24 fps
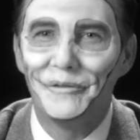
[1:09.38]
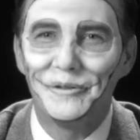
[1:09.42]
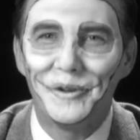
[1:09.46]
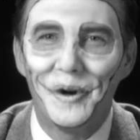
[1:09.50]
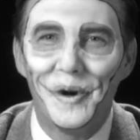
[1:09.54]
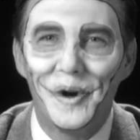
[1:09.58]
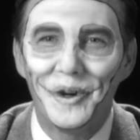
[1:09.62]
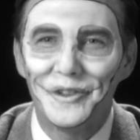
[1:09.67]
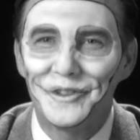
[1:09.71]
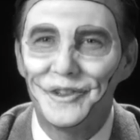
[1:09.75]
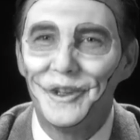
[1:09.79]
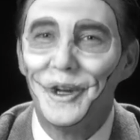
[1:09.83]
of
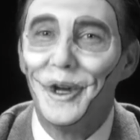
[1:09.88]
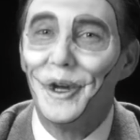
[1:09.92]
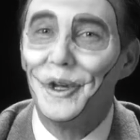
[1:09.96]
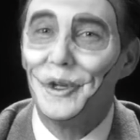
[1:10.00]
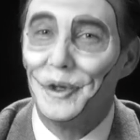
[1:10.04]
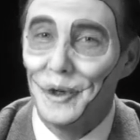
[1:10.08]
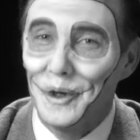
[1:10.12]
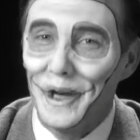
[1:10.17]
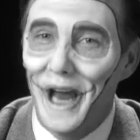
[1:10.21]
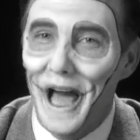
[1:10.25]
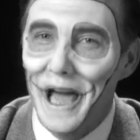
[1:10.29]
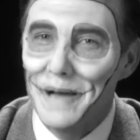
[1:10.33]
course,
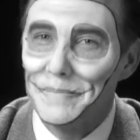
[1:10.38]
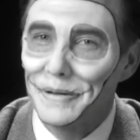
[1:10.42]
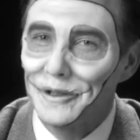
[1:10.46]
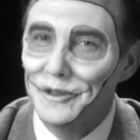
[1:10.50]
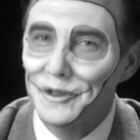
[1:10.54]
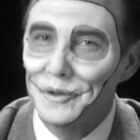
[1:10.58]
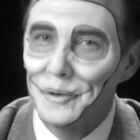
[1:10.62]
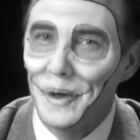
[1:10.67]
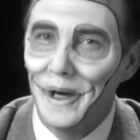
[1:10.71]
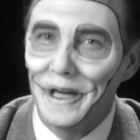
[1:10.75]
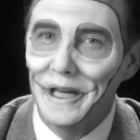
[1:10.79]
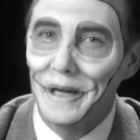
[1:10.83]
you're liable
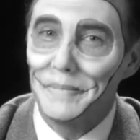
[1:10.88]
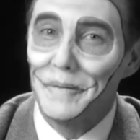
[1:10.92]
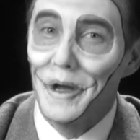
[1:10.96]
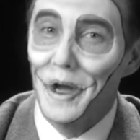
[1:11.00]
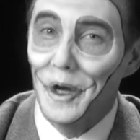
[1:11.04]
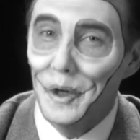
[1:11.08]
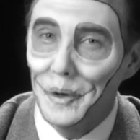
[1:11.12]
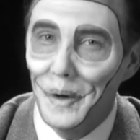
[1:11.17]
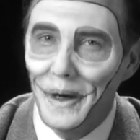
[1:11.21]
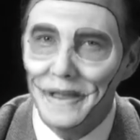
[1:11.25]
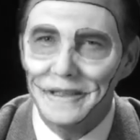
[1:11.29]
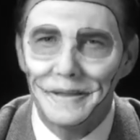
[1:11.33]
to work
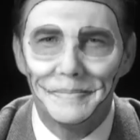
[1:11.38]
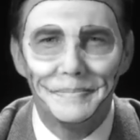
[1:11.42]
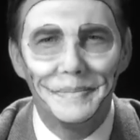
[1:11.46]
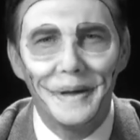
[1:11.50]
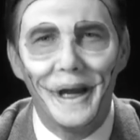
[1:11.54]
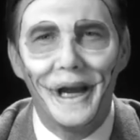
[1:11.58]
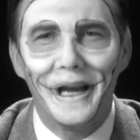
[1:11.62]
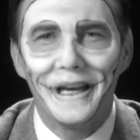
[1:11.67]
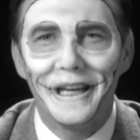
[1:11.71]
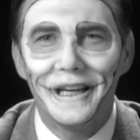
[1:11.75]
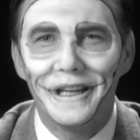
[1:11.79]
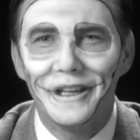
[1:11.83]
up quite a
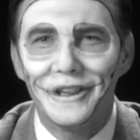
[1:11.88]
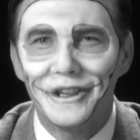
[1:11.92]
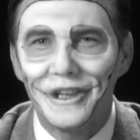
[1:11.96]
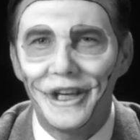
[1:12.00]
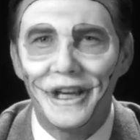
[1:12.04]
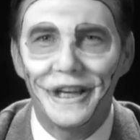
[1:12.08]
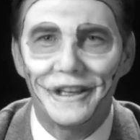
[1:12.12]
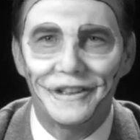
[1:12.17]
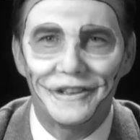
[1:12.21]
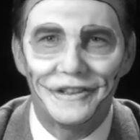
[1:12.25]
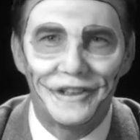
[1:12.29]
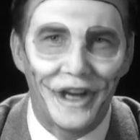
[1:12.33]
burning
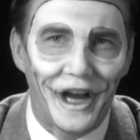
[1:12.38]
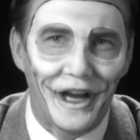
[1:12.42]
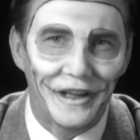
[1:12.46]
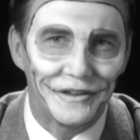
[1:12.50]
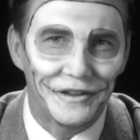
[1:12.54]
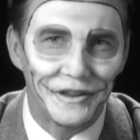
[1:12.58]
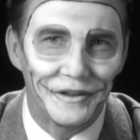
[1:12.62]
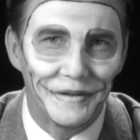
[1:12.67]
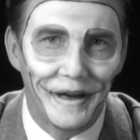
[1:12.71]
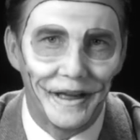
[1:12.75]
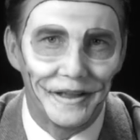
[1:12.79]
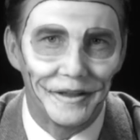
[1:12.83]
thirst
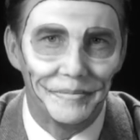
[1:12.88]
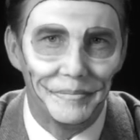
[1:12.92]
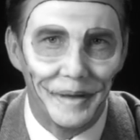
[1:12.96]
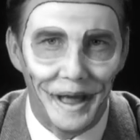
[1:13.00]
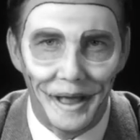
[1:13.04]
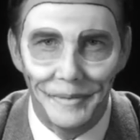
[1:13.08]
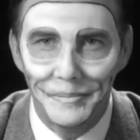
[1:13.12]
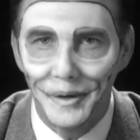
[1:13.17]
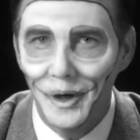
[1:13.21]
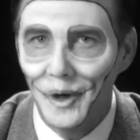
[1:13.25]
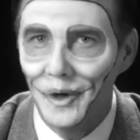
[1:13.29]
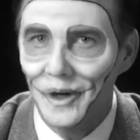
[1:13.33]
dancing round a
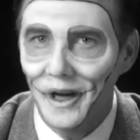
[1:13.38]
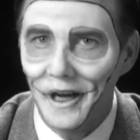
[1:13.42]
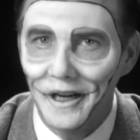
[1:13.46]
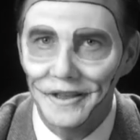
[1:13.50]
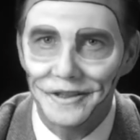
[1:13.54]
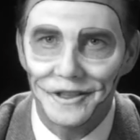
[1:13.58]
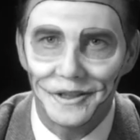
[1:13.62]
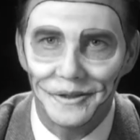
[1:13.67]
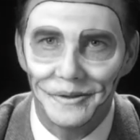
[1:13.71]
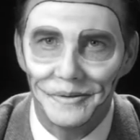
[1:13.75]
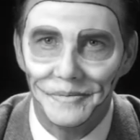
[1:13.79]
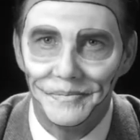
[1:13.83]
maypole,
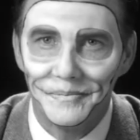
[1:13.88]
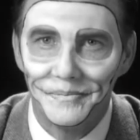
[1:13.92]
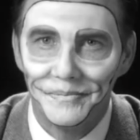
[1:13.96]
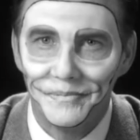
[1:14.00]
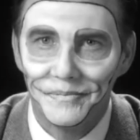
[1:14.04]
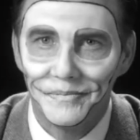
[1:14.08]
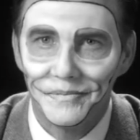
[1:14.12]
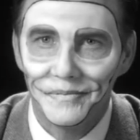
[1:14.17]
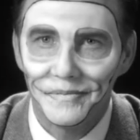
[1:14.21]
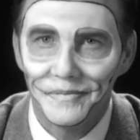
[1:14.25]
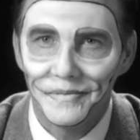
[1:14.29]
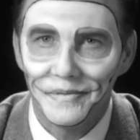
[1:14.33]
aren't you?
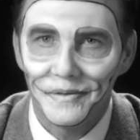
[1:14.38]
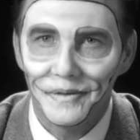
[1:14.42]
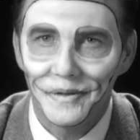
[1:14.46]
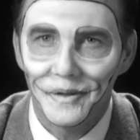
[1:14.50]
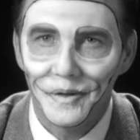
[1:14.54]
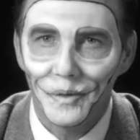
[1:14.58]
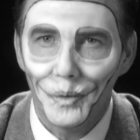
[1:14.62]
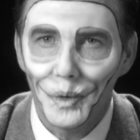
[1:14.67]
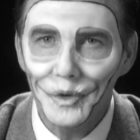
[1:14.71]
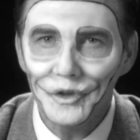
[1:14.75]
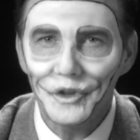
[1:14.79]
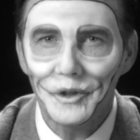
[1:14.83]

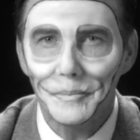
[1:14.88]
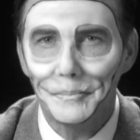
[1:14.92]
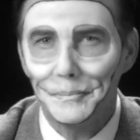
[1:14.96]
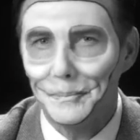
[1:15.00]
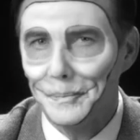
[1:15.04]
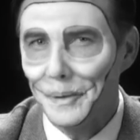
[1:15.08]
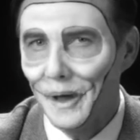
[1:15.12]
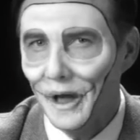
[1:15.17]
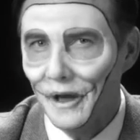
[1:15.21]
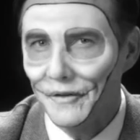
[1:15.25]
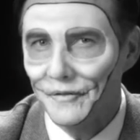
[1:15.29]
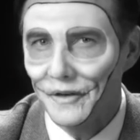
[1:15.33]
What's the
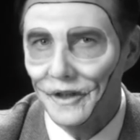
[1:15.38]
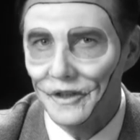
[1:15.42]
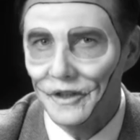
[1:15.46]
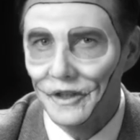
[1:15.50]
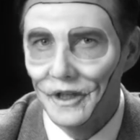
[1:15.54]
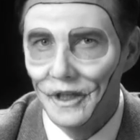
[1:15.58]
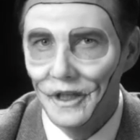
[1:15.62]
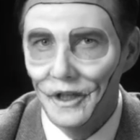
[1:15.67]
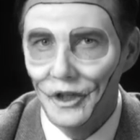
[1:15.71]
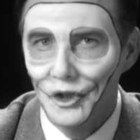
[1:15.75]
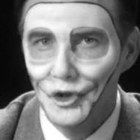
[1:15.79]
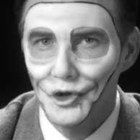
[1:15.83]
perfect
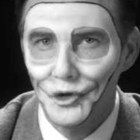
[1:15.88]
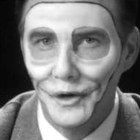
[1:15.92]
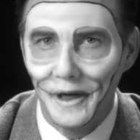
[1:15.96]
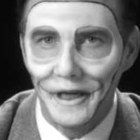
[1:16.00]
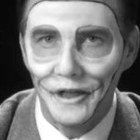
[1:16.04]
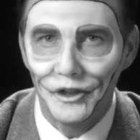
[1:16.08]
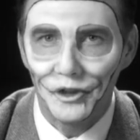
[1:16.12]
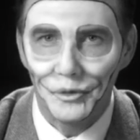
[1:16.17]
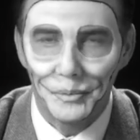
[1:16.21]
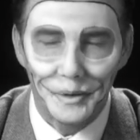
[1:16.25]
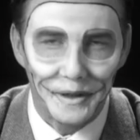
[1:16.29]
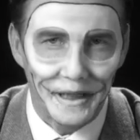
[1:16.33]

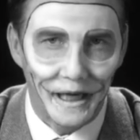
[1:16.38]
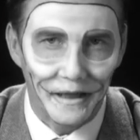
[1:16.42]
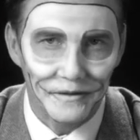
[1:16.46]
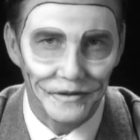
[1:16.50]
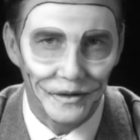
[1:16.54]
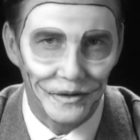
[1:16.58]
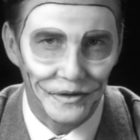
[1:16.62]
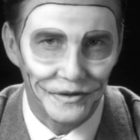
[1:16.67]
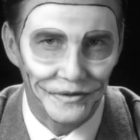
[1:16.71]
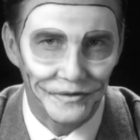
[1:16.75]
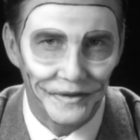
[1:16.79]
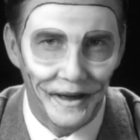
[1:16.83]
drink to put out
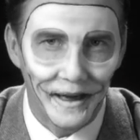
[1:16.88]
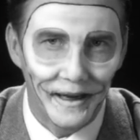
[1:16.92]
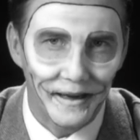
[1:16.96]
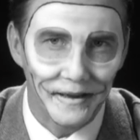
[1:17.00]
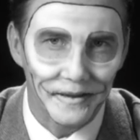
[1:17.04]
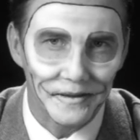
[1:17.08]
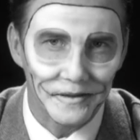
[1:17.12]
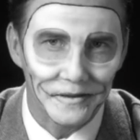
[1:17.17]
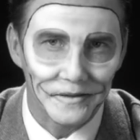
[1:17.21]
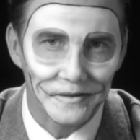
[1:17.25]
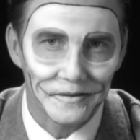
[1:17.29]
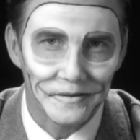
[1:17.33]
those
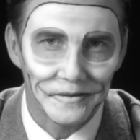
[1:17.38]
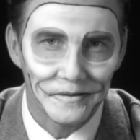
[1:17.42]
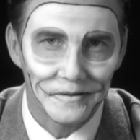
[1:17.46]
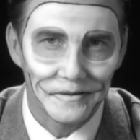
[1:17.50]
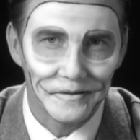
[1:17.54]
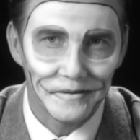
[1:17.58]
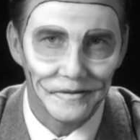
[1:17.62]
fires?